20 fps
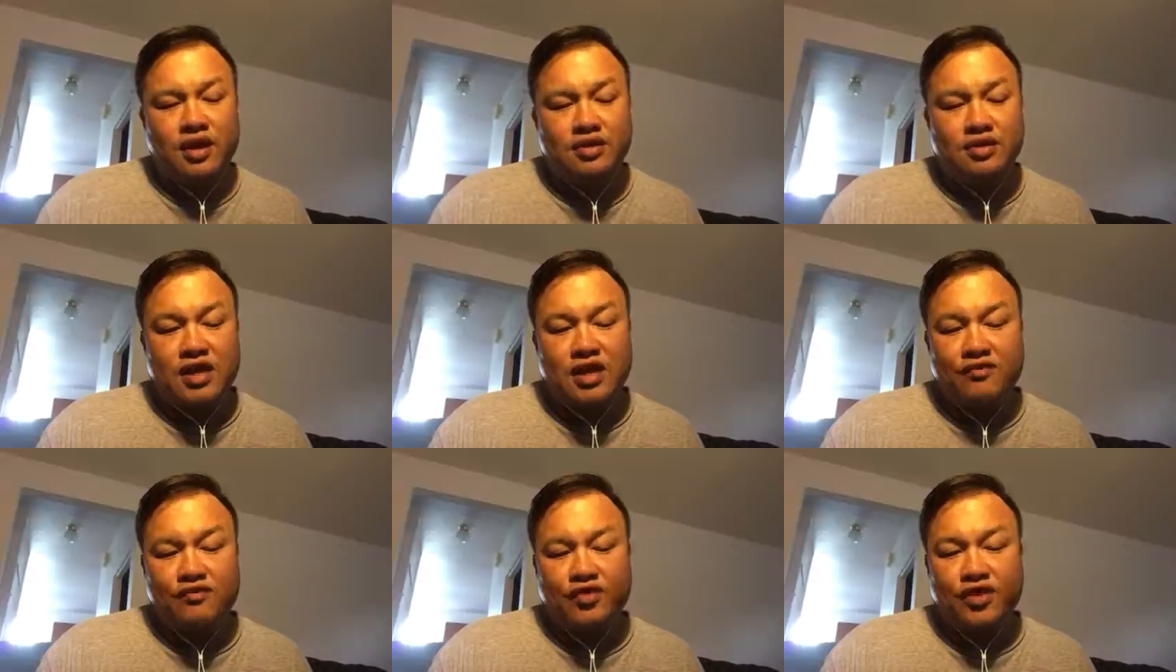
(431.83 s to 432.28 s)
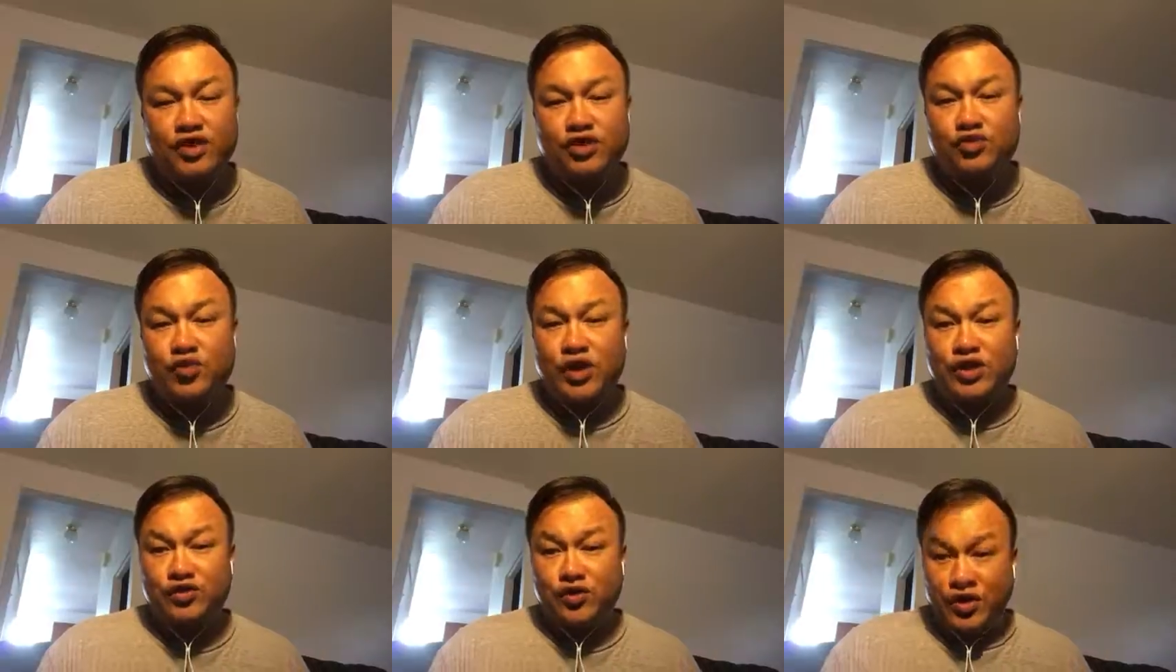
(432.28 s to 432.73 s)
job for this
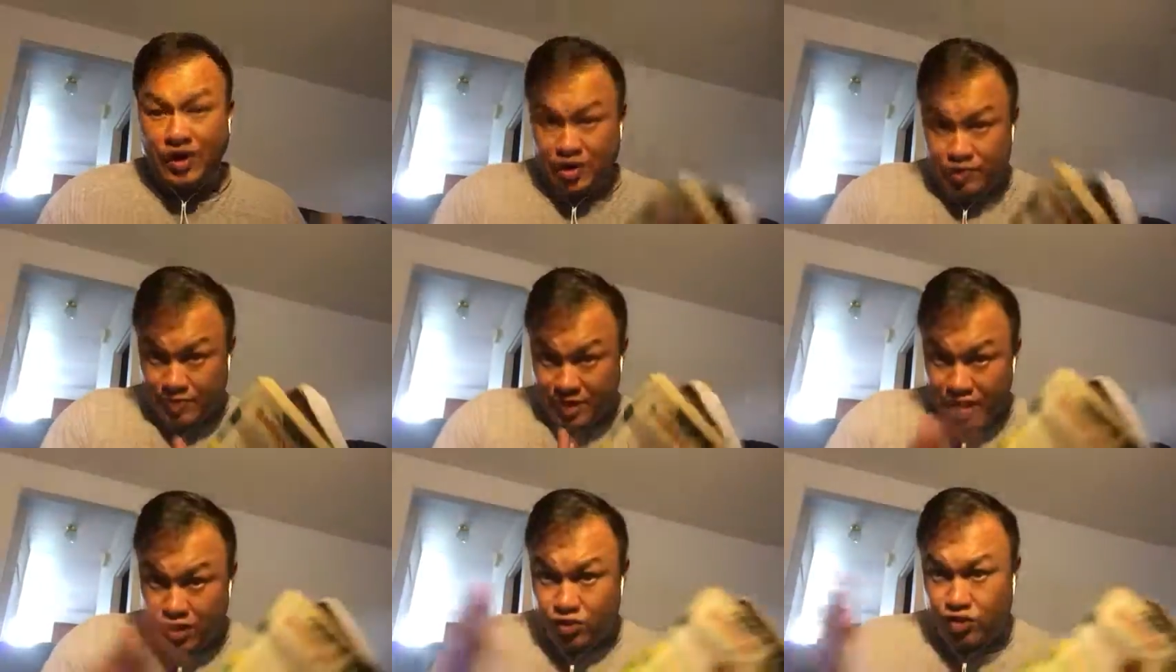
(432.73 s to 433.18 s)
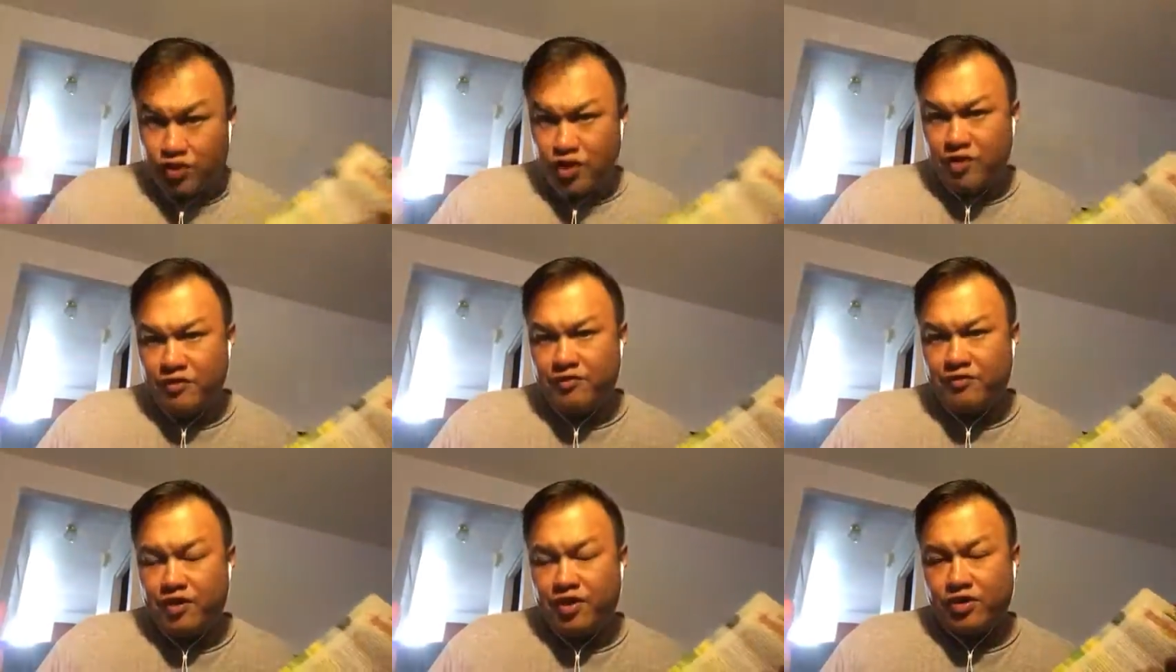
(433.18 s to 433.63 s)
restaurant that's planning
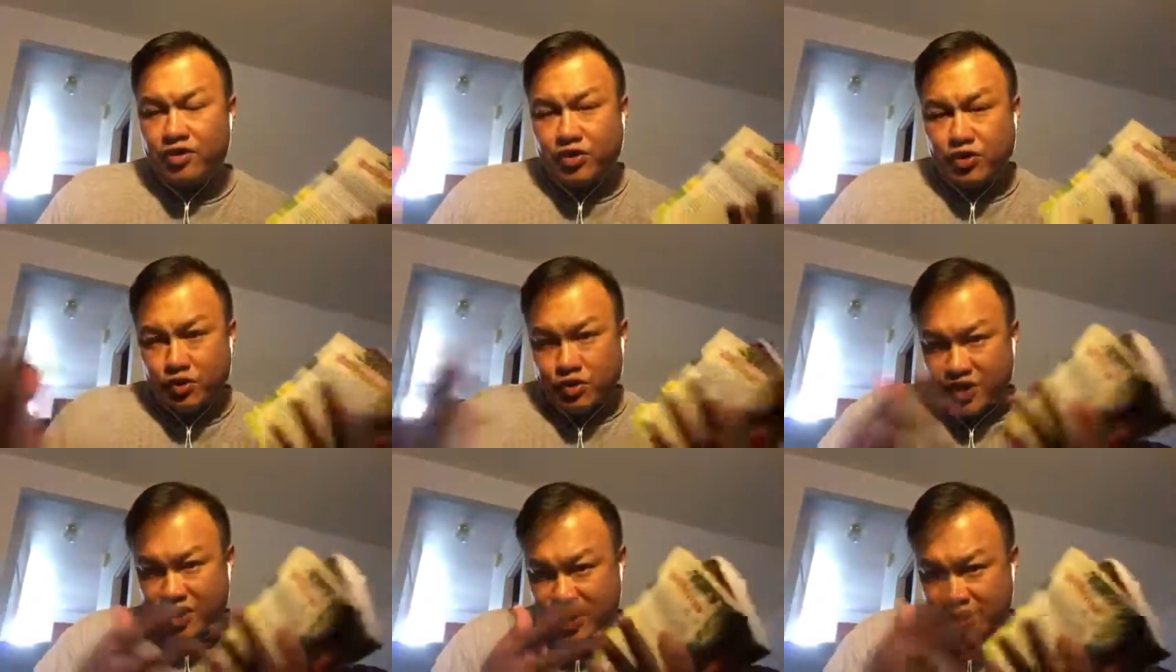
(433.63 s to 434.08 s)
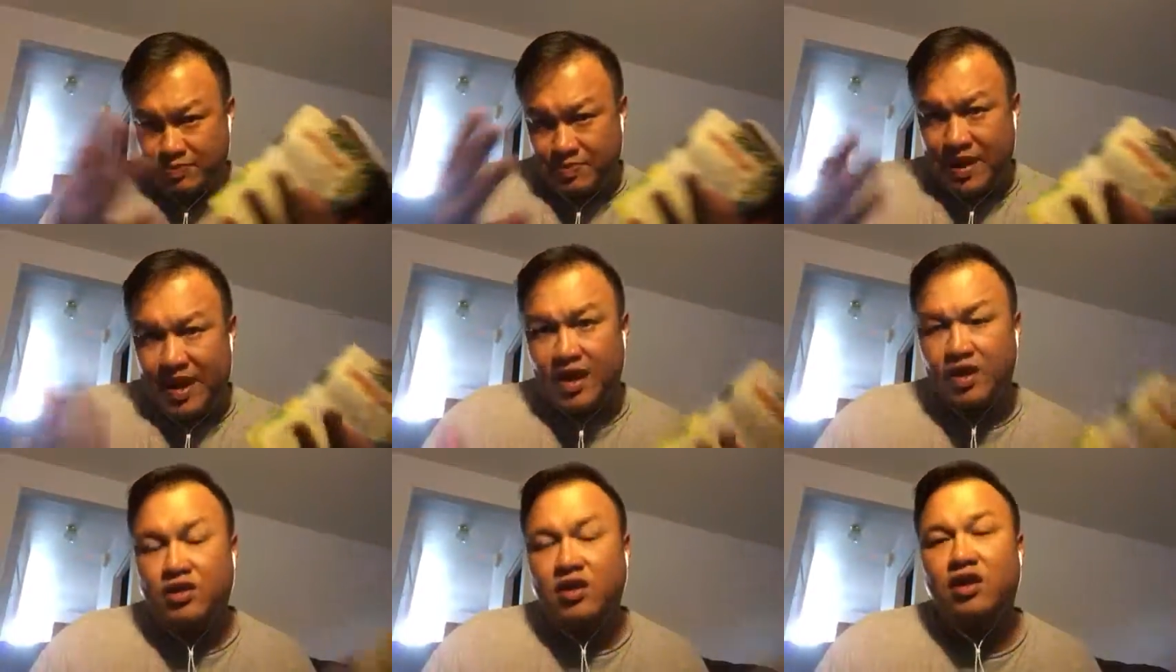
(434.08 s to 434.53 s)
to to
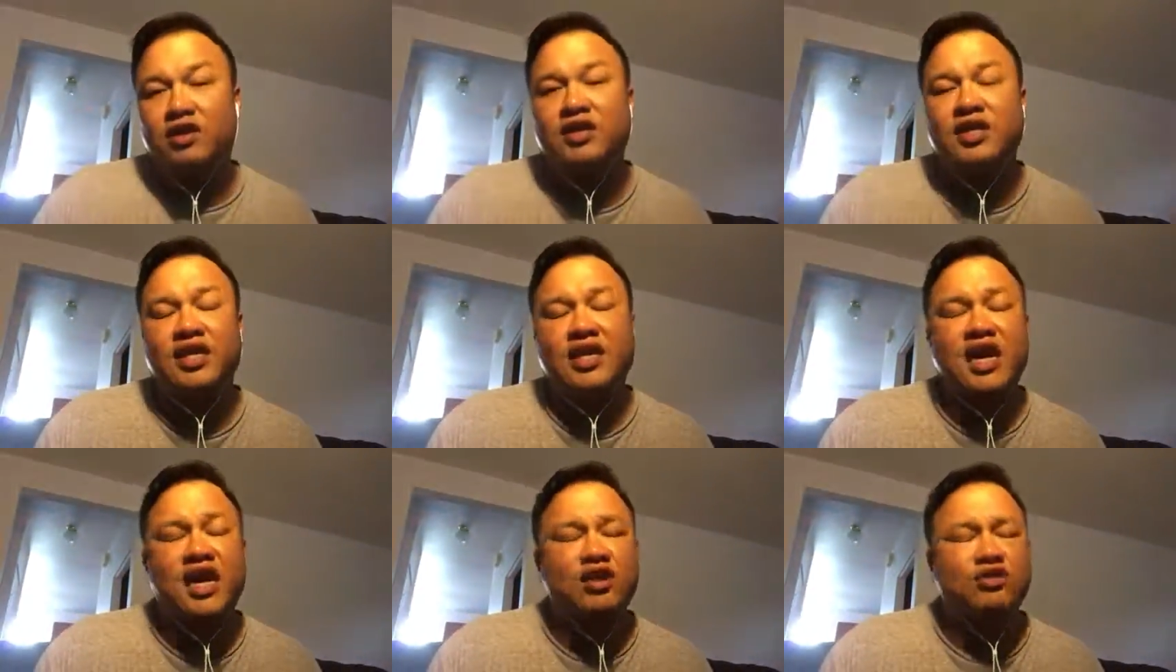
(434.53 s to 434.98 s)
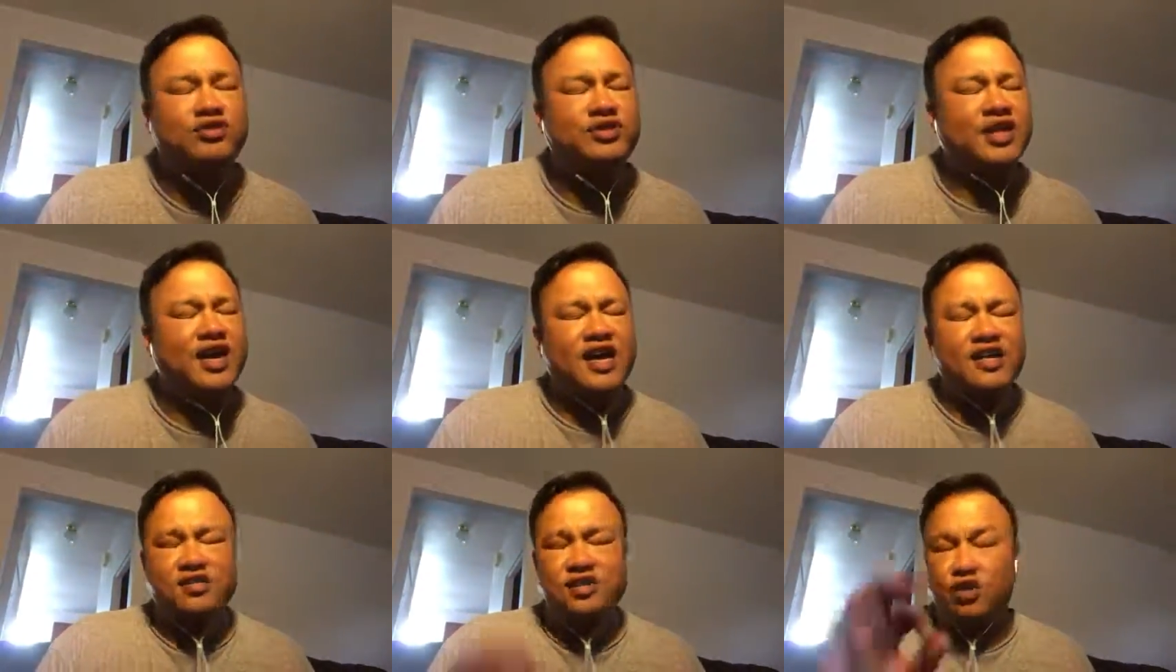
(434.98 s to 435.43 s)
expand called Tiano's.
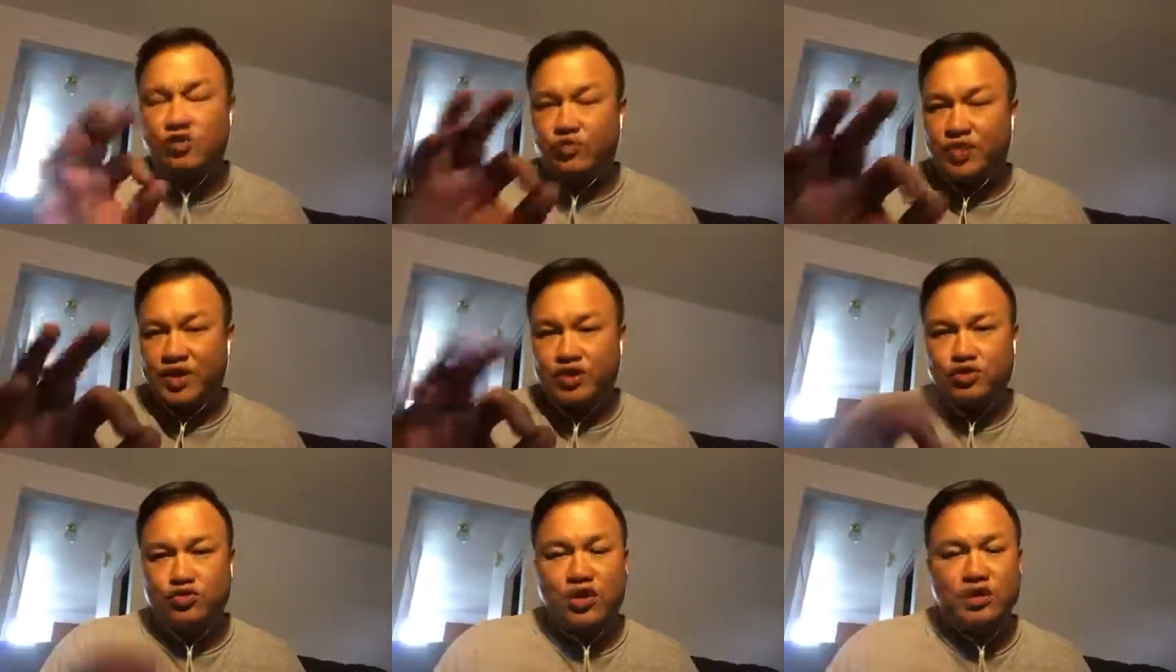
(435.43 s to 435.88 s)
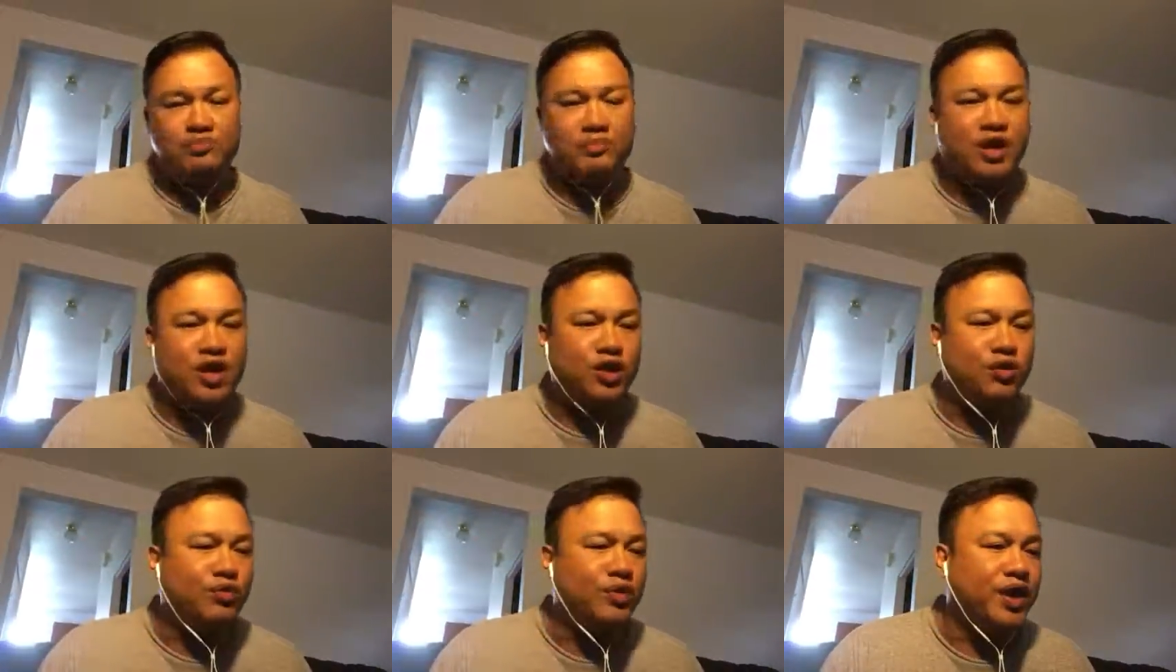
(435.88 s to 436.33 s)
Excellent restaurant,
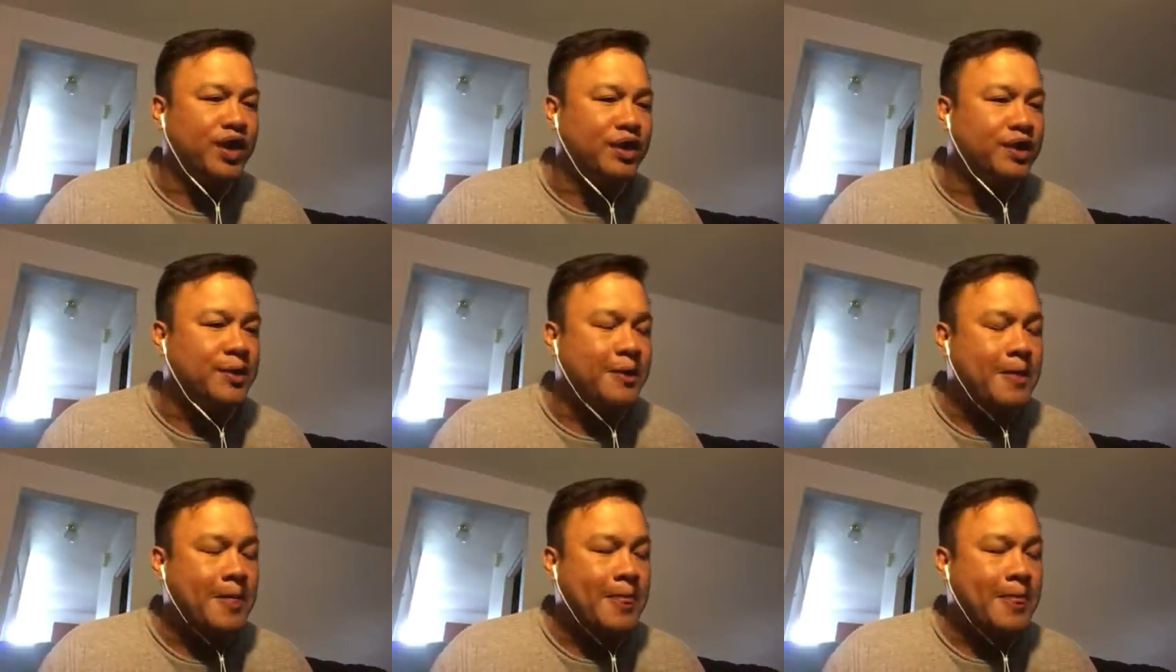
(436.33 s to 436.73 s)
by the way.